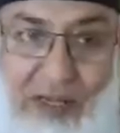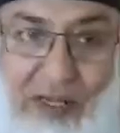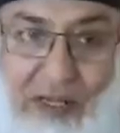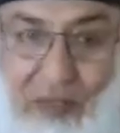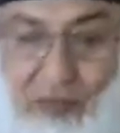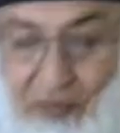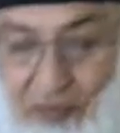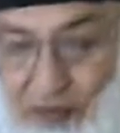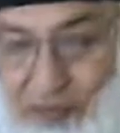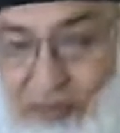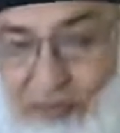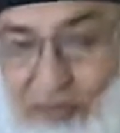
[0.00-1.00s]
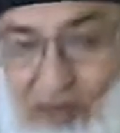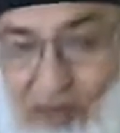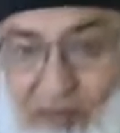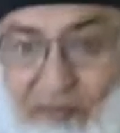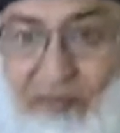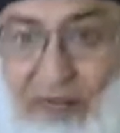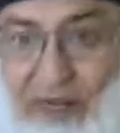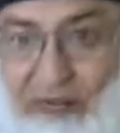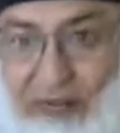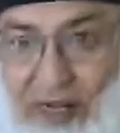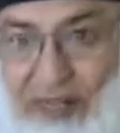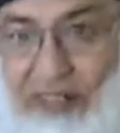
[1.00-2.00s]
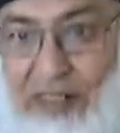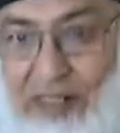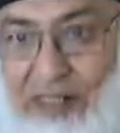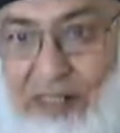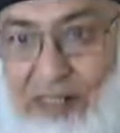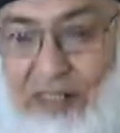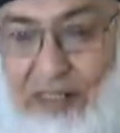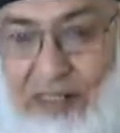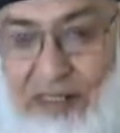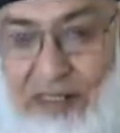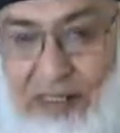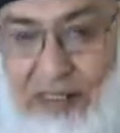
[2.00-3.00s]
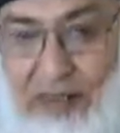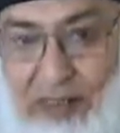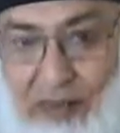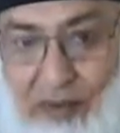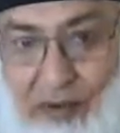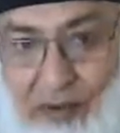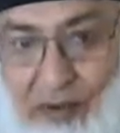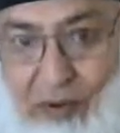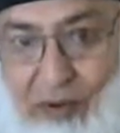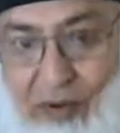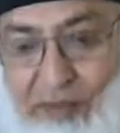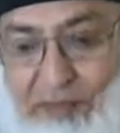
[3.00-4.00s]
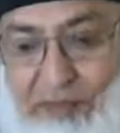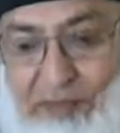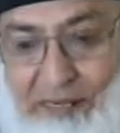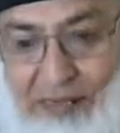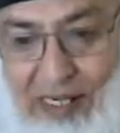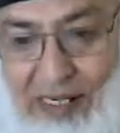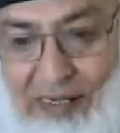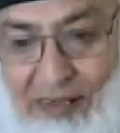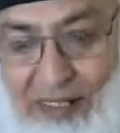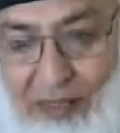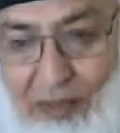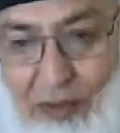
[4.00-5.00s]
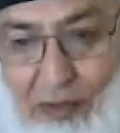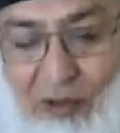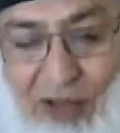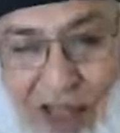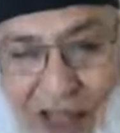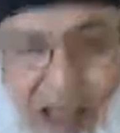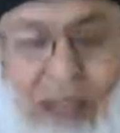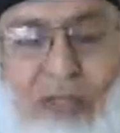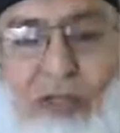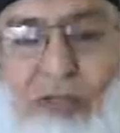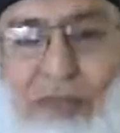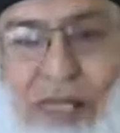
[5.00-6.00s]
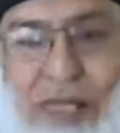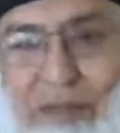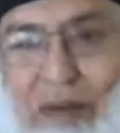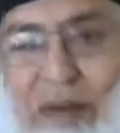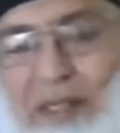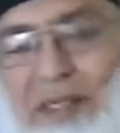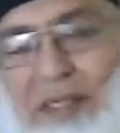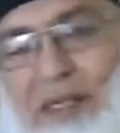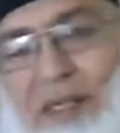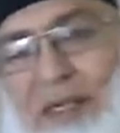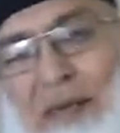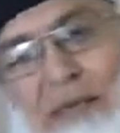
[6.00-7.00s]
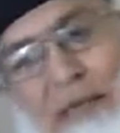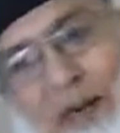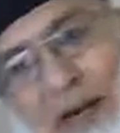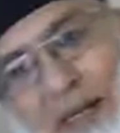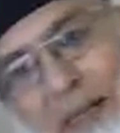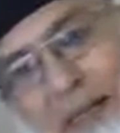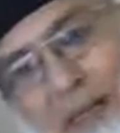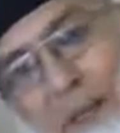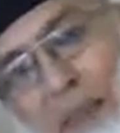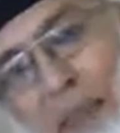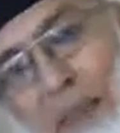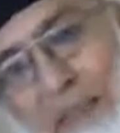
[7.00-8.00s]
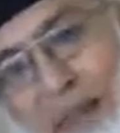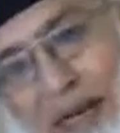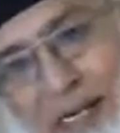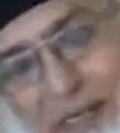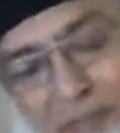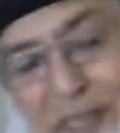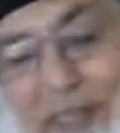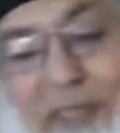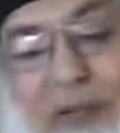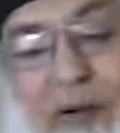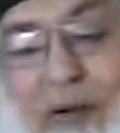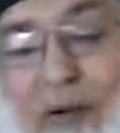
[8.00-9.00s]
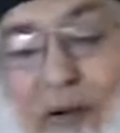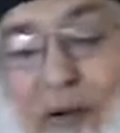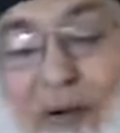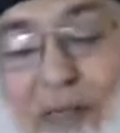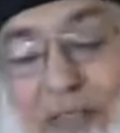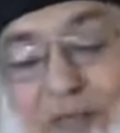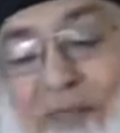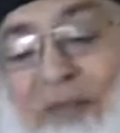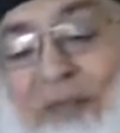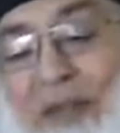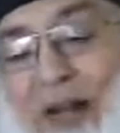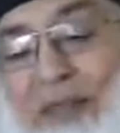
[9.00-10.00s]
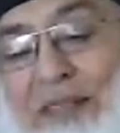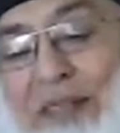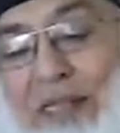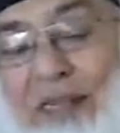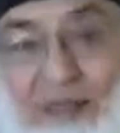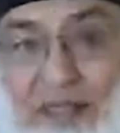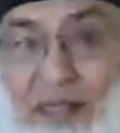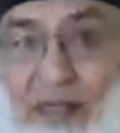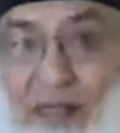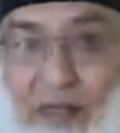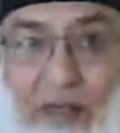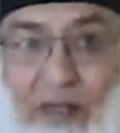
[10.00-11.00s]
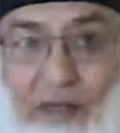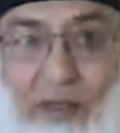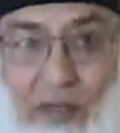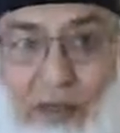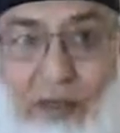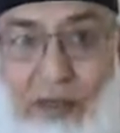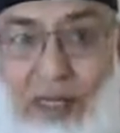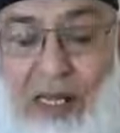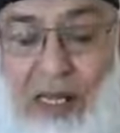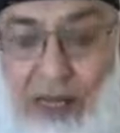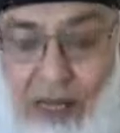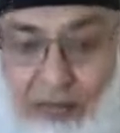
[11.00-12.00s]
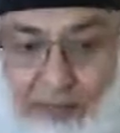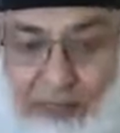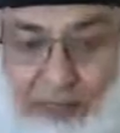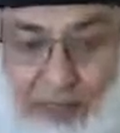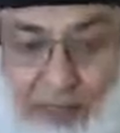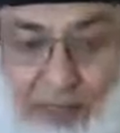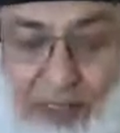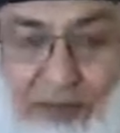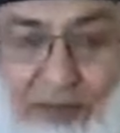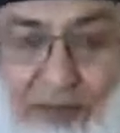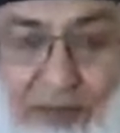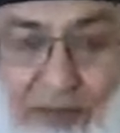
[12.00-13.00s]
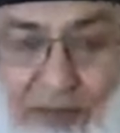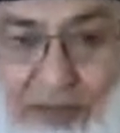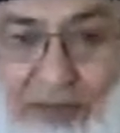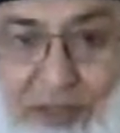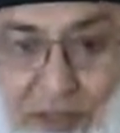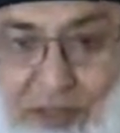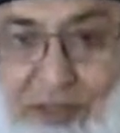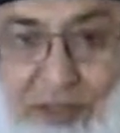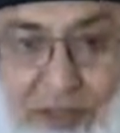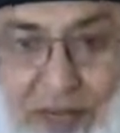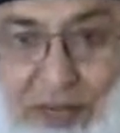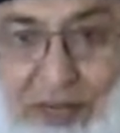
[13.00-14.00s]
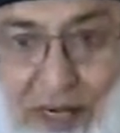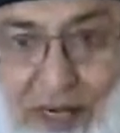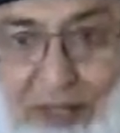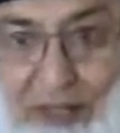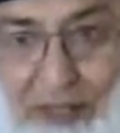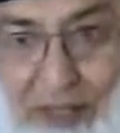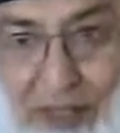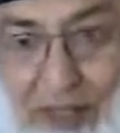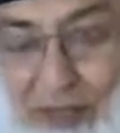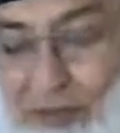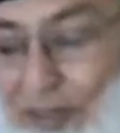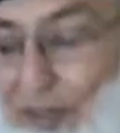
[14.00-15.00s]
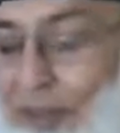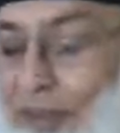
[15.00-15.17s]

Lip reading: So floors of every factory, this is a law, and this law has to be abided by the management or owners of the factory. If they are not doing so, I'm sorry, because of the shortage of time, I could not